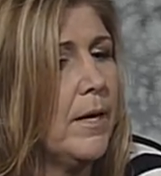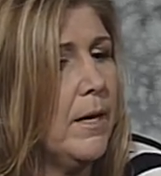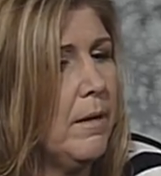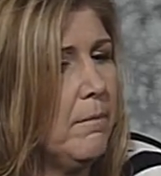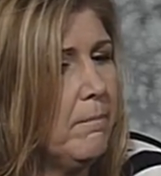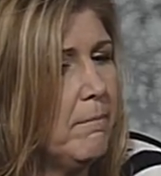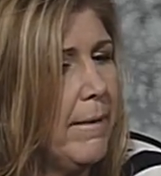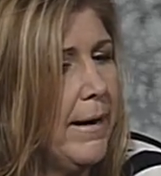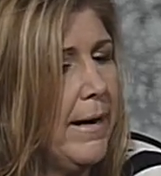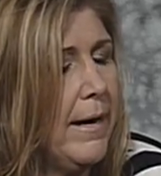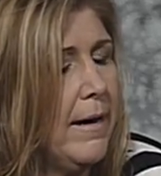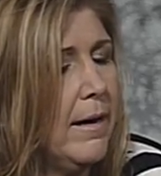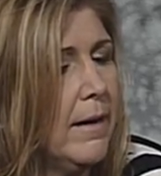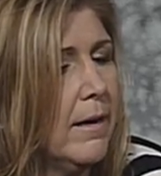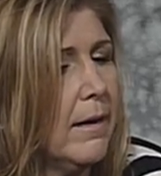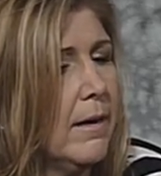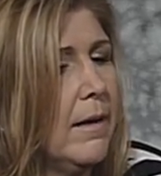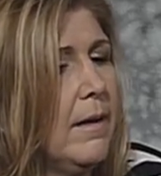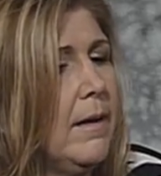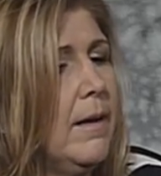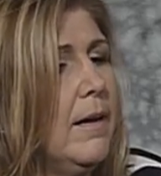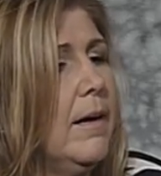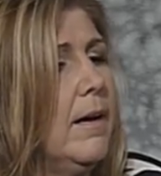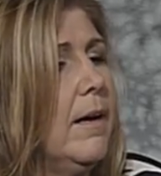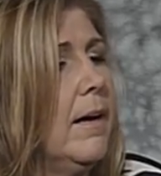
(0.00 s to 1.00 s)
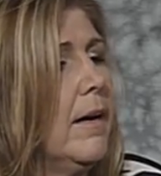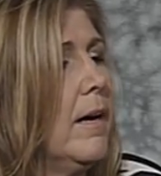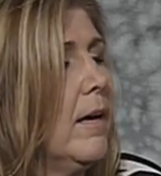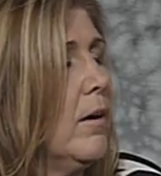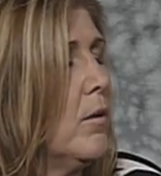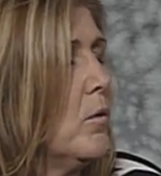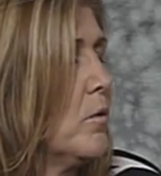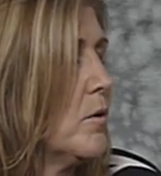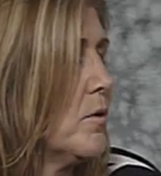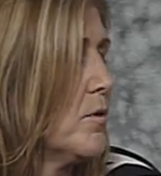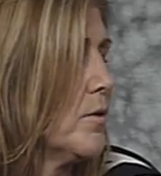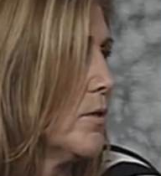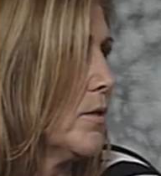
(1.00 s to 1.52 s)
came back, I
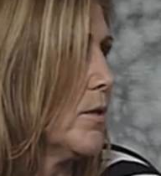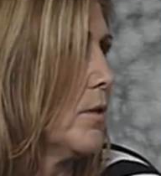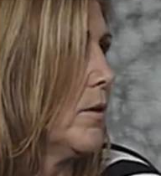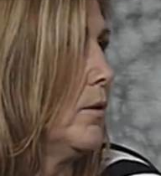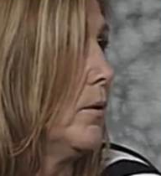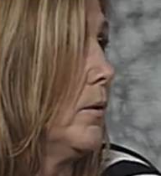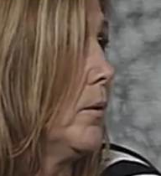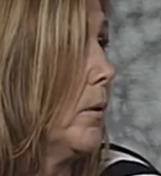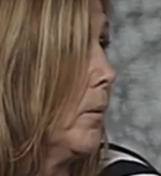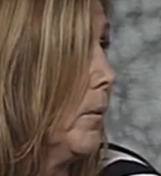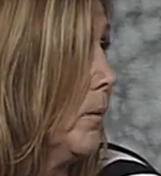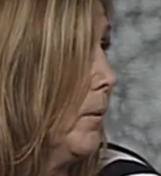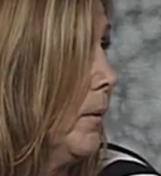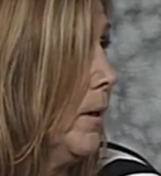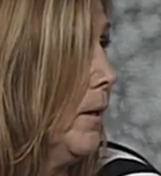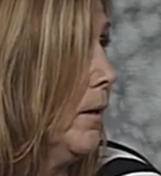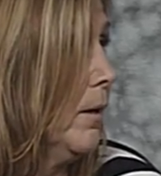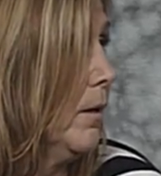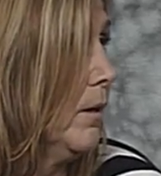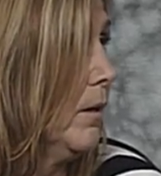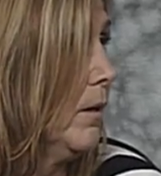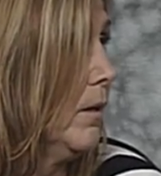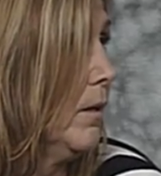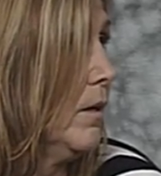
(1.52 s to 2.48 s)
got orders to go to Korea.